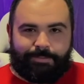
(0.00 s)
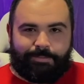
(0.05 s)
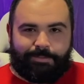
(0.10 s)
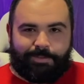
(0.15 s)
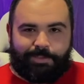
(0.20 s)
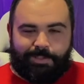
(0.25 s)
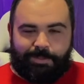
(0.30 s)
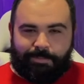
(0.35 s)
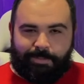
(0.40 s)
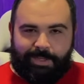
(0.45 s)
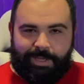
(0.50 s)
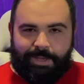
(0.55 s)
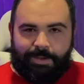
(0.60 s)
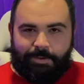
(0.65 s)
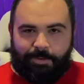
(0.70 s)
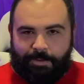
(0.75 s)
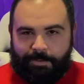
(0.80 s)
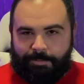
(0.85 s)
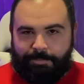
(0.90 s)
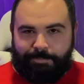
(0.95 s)
sibling
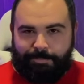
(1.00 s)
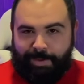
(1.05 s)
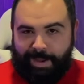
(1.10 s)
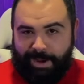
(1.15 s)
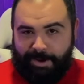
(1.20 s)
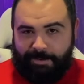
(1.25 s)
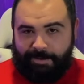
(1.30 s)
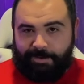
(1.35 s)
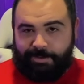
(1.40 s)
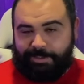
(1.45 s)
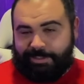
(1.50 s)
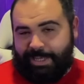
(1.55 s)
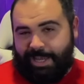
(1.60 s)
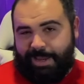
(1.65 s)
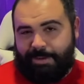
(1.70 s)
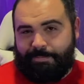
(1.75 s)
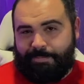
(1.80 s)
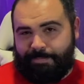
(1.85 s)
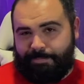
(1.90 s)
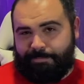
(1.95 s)
or
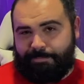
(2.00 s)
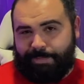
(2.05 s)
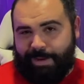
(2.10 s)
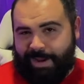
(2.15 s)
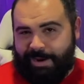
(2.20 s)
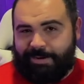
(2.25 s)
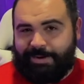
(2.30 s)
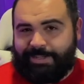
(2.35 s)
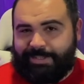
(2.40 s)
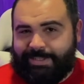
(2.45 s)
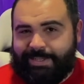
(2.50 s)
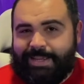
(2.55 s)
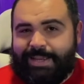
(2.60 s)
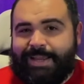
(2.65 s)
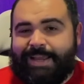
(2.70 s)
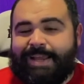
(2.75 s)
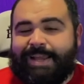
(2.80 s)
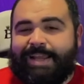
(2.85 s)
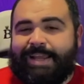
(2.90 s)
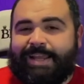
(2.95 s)
type parent
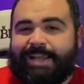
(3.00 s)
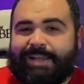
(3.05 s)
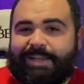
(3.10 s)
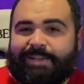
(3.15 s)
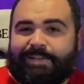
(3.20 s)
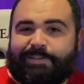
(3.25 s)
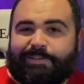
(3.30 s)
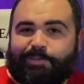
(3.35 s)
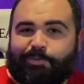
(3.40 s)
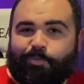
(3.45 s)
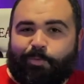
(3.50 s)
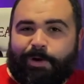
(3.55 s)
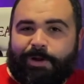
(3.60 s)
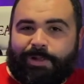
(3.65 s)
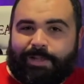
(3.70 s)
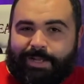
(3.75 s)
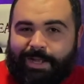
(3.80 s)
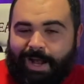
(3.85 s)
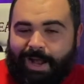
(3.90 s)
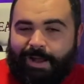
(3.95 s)
is where
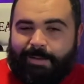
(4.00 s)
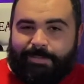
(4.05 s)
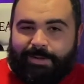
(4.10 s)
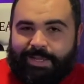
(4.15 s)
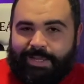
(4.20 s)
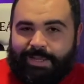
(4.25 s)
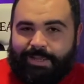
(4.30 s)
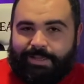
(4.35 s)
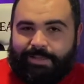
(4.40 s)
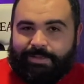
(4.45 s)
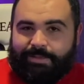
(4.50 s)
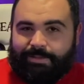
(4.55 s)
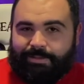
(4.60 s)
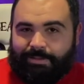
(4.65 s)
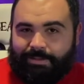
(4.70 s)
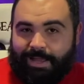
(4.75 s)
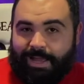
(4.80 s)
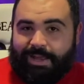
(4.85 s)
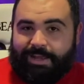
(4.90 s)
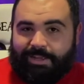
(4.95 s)
the comedy
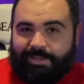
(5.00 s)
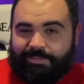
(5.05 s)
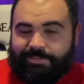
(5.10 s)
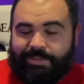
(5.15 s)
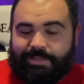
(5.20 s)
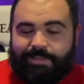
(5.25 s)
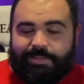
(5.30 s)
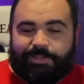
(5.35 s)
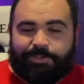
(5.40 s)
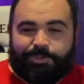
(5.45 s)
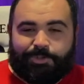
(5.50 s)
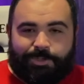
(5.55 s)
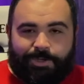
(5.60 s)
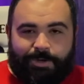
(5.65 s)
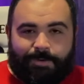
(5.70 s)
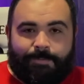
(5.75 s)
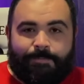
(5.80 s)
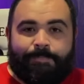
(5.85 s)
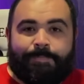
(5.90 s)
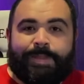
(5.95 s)
lies in this
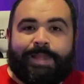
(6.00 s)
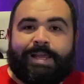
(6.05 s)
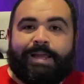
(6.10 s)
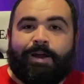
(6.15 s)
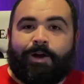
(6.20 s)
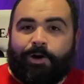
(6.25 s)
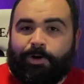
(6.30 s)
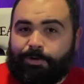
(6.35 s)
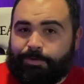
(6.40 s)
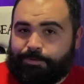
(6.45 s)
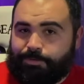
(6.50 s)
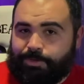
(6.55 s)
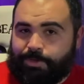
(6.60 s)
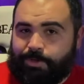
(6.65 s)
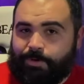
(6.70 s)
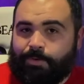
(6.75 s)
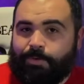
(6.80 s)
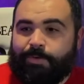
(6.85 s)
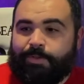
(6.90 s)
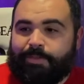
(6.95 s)
show.
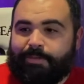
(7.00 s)
Also,